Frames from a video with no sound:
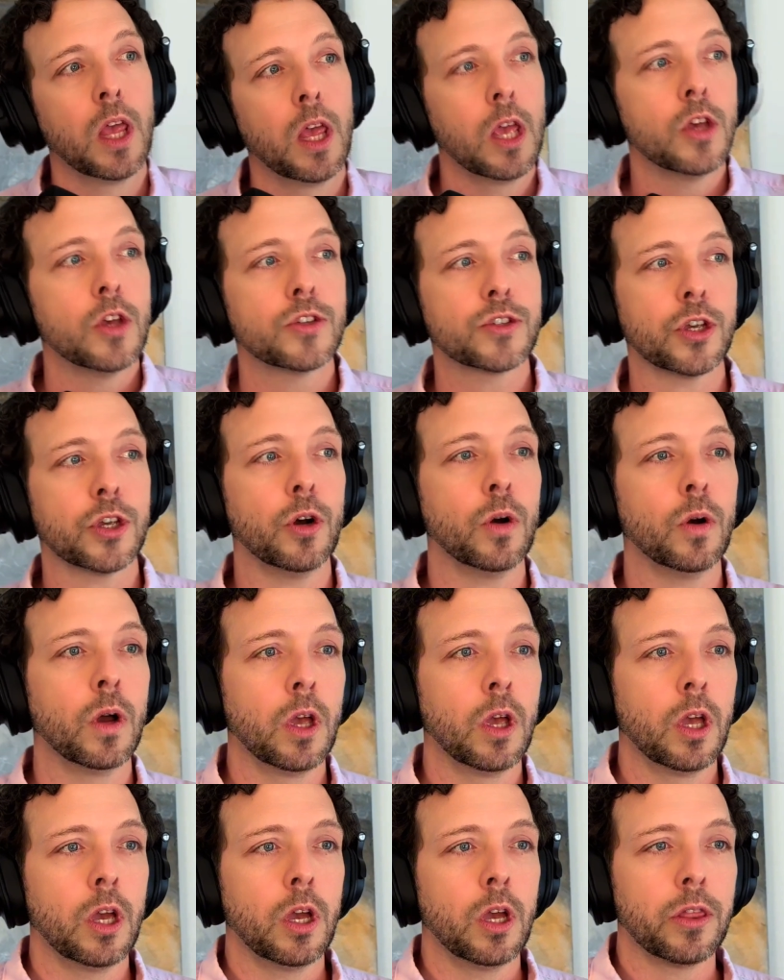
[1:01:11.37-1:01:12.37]
So
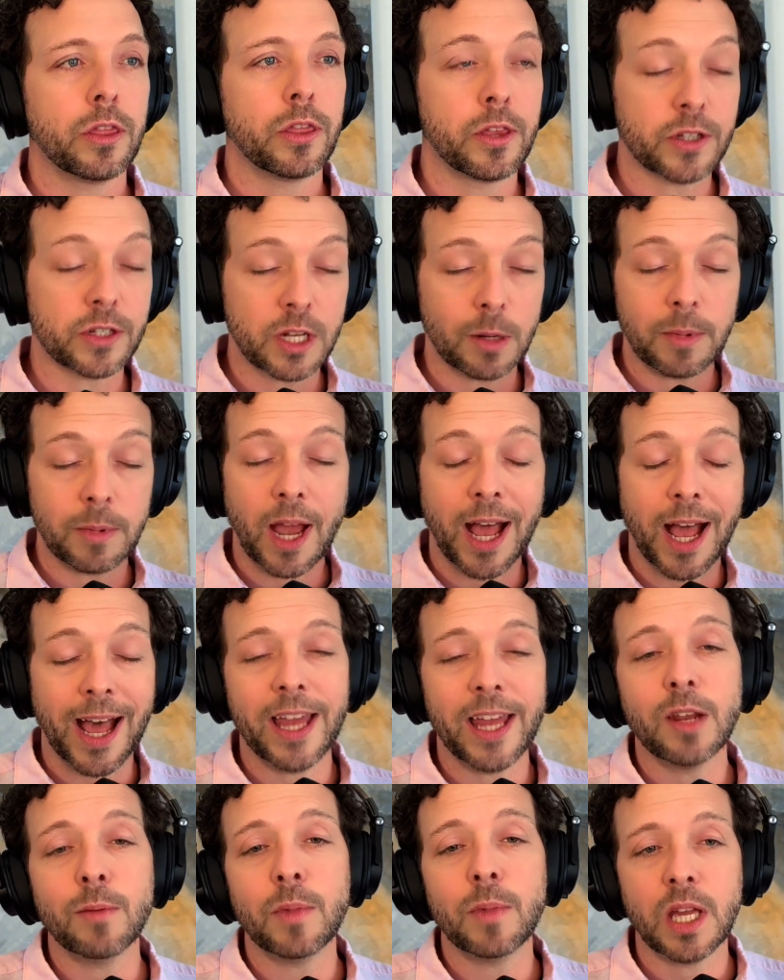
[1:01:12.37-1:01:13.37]
there's going to be high
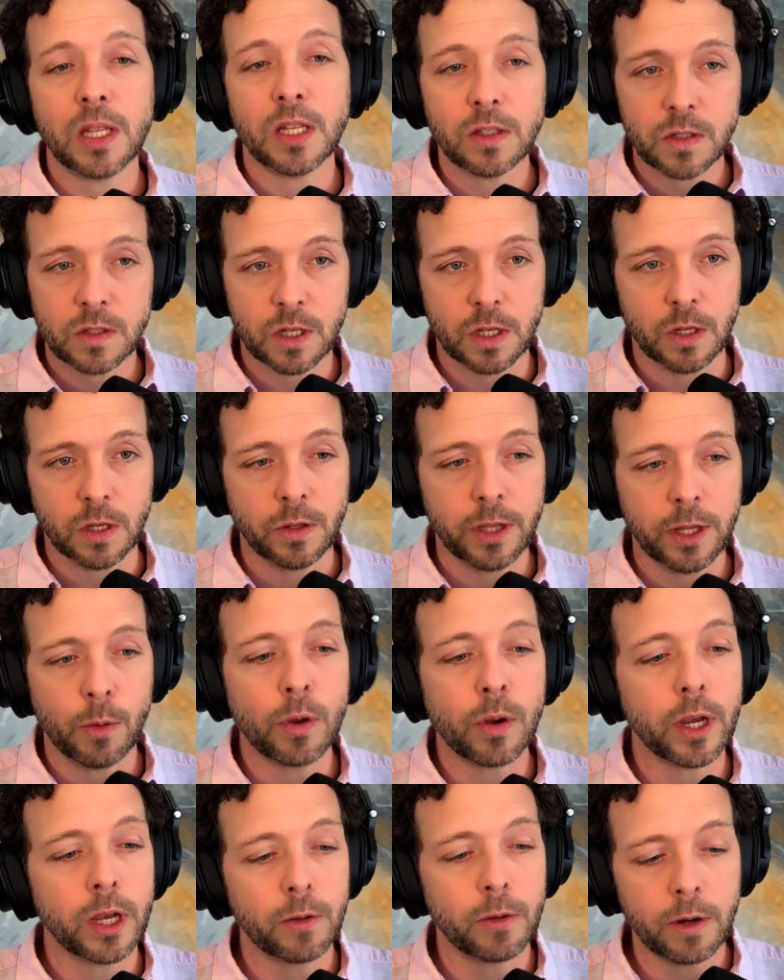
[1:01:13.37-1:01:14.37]
demand still. They
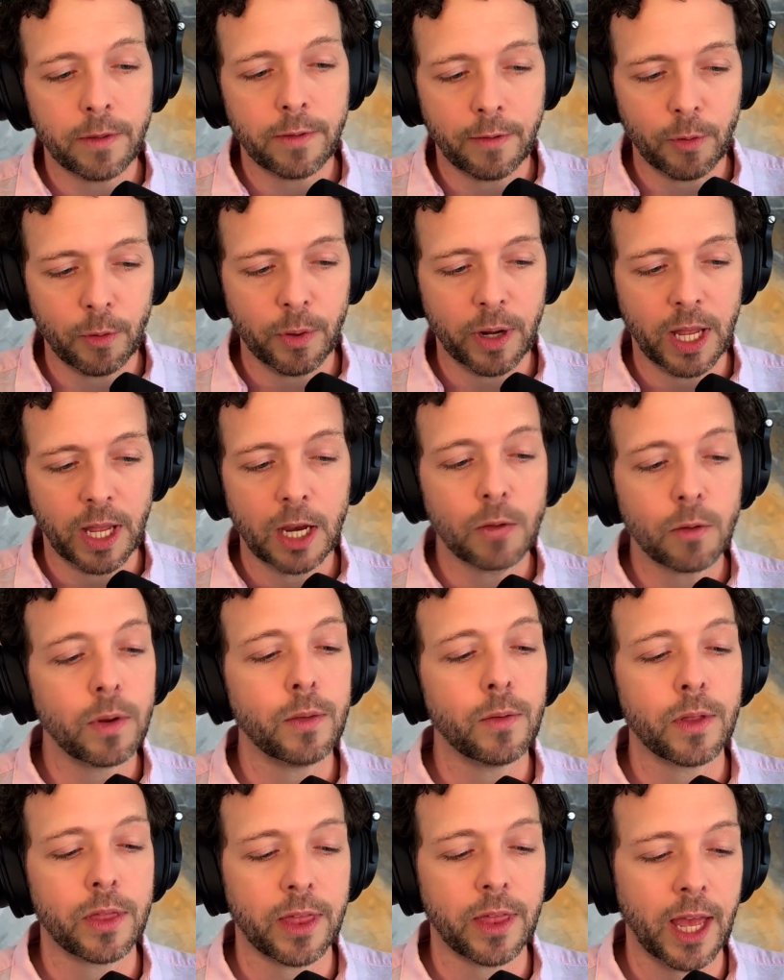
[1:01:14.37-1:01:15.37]
won't get rid of everybody. I agree
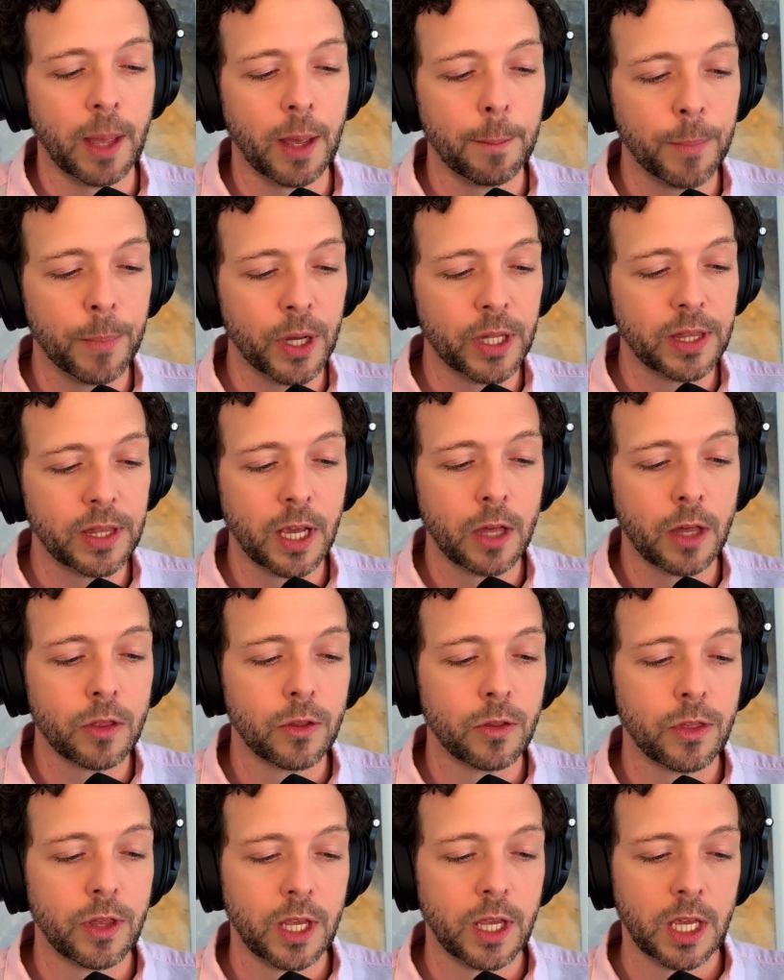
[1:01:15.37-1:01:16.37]
with that. But the other
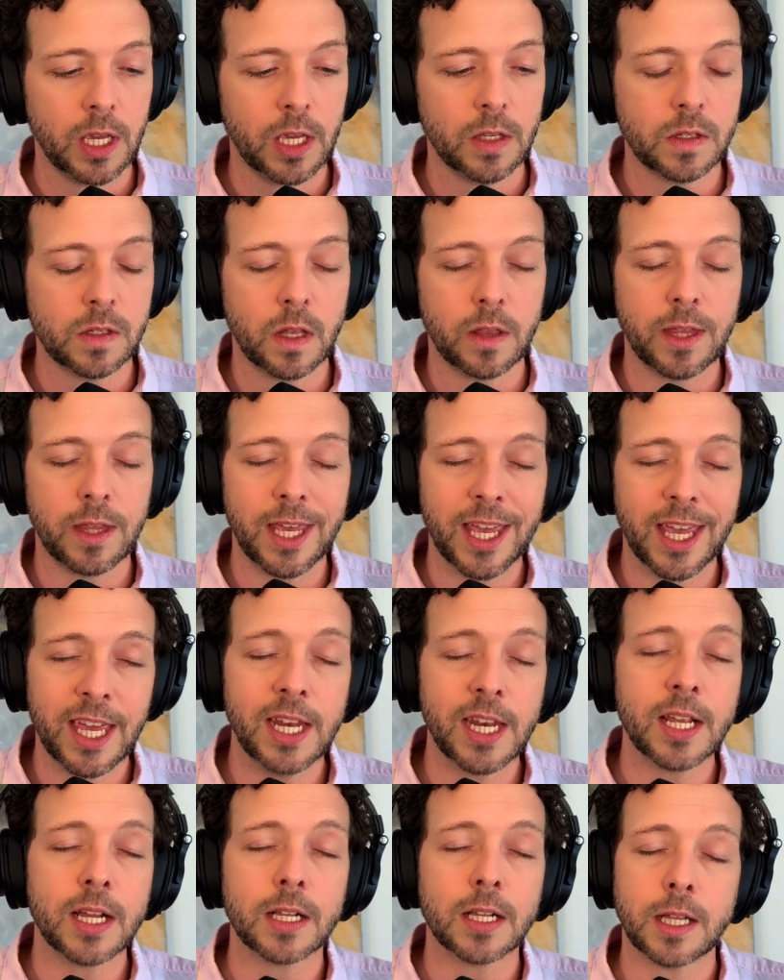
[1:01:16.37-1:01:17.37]
thing is the
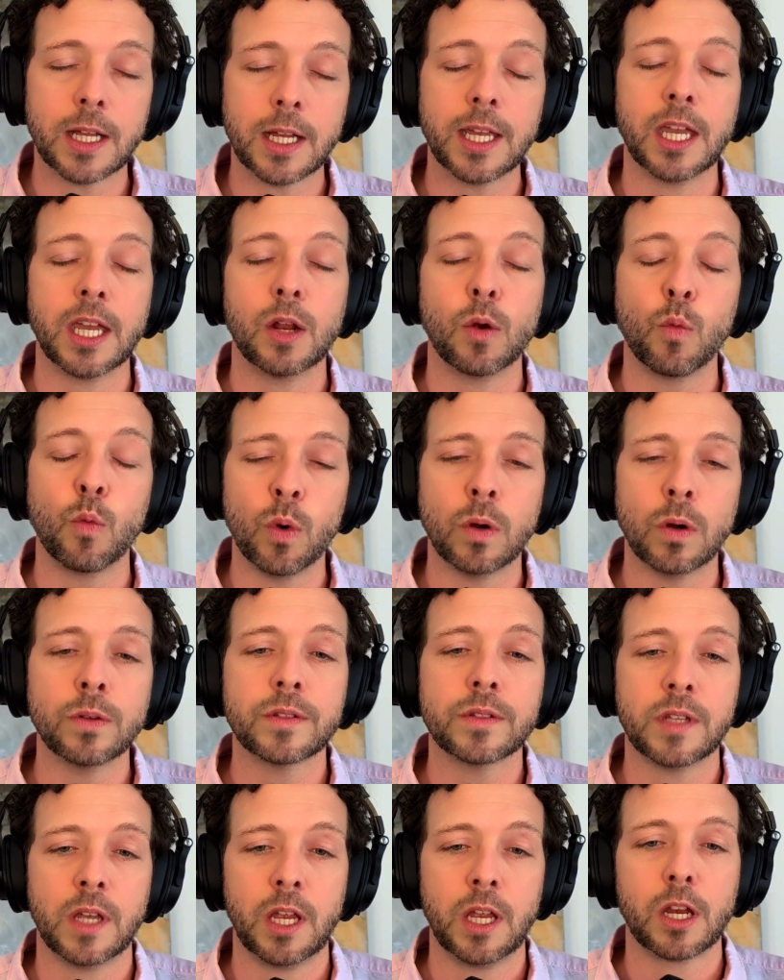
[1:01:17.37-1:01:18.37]
end client won't
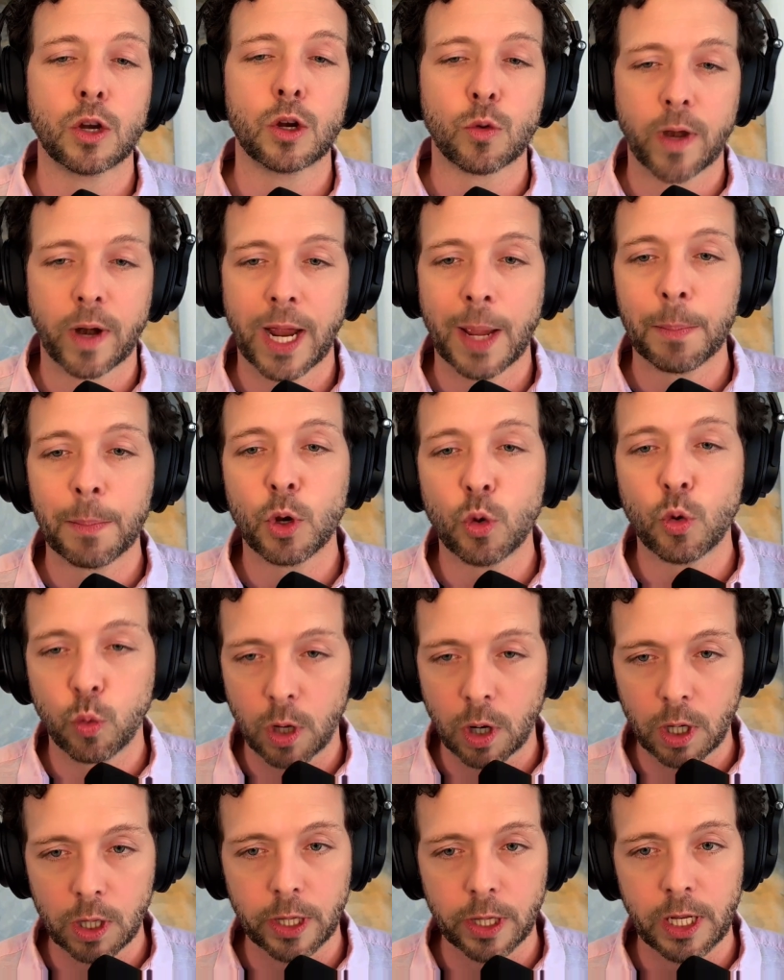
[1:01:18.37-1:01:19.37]
take crap
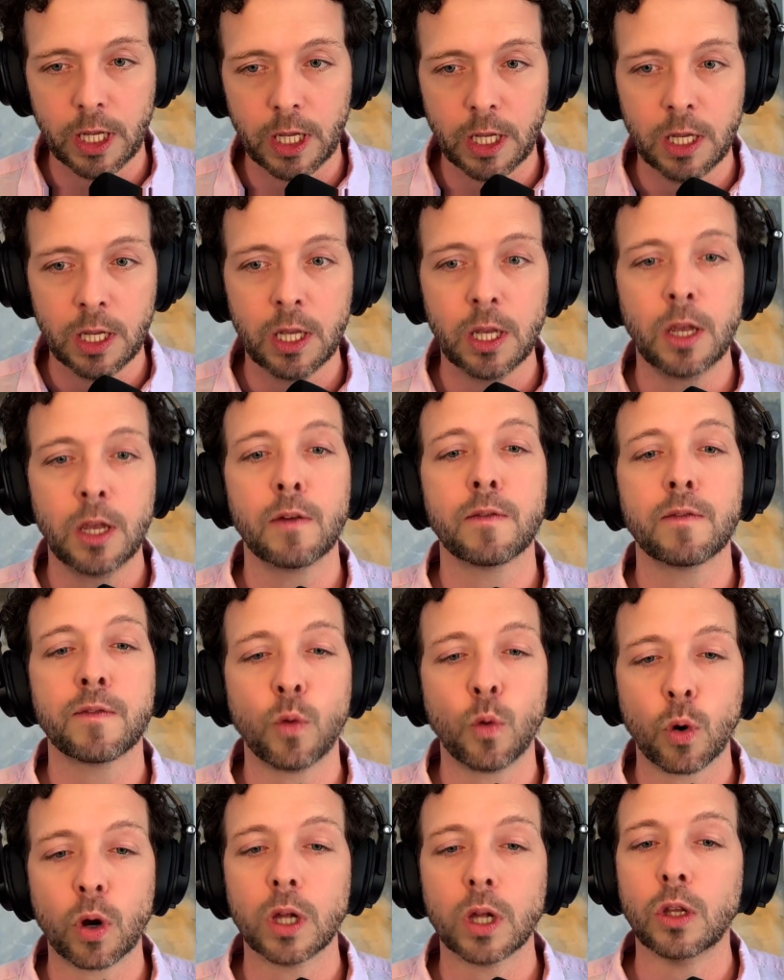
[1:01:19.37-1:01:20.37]
quality
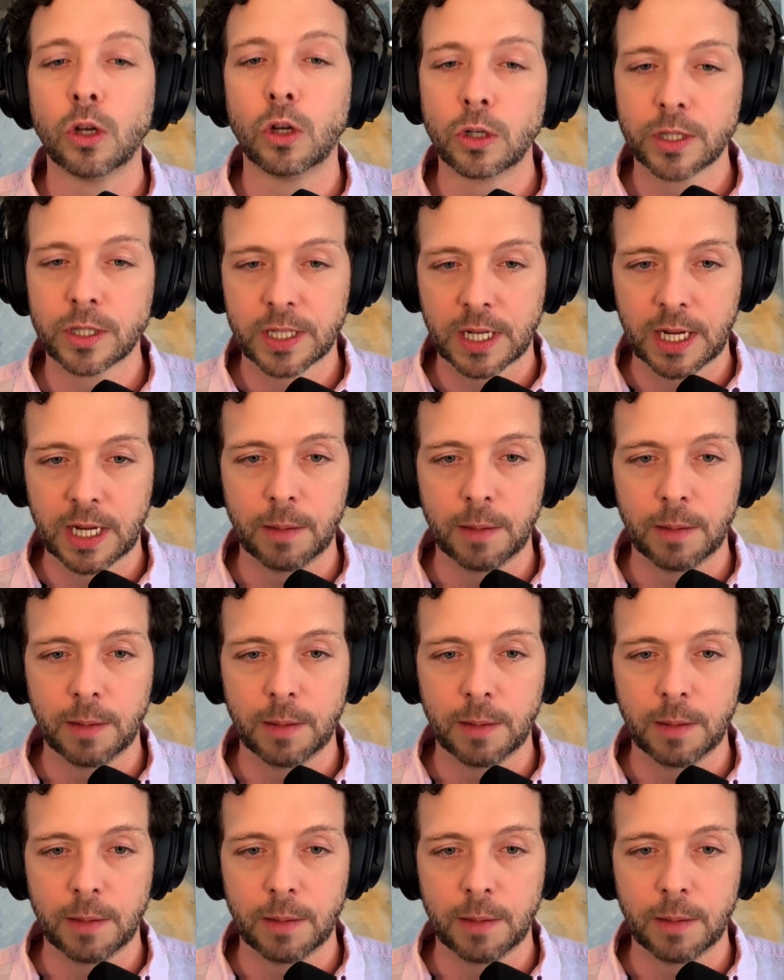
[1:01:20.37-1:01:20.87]
for a long time.